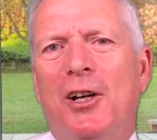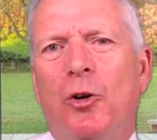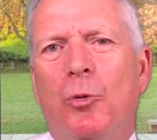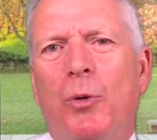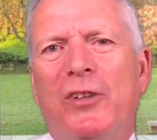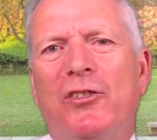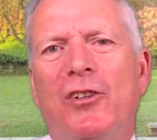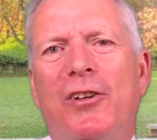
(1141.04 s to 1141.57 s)

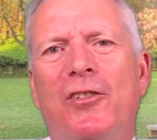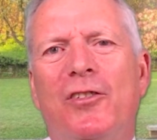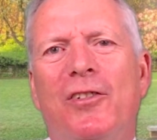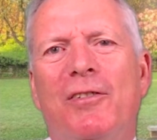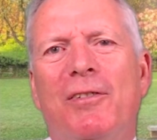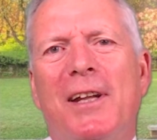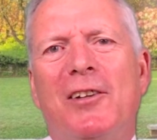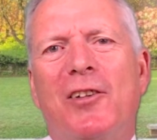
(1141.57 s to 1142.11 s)
which
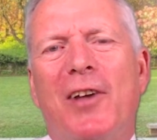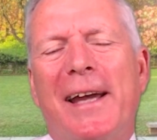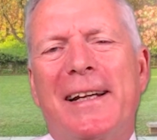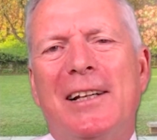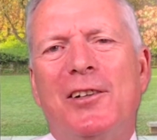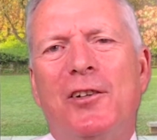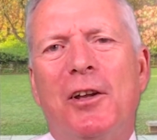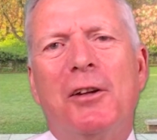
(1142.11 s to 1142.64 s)
is
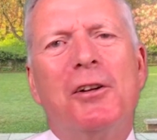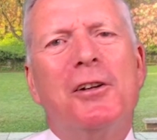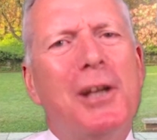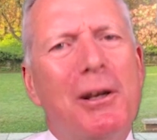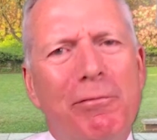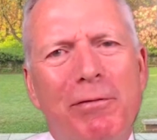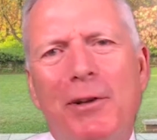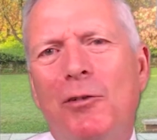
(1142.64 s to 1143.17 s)
entitled
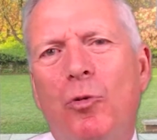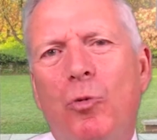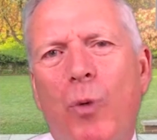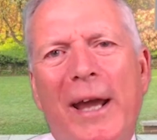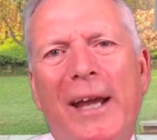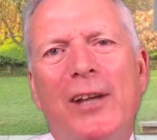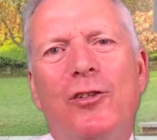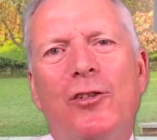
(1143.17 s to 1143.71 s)
Different
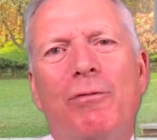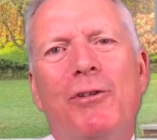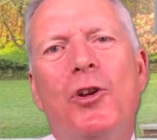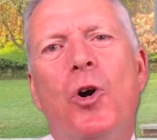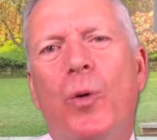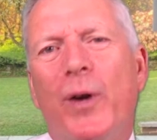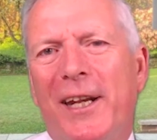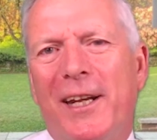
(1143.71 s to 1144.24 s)
Ways of
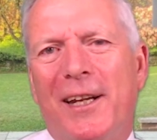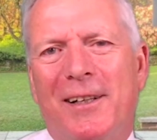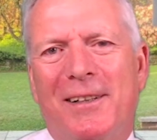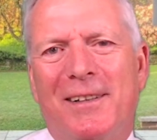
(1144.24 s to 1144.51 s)
Knowing.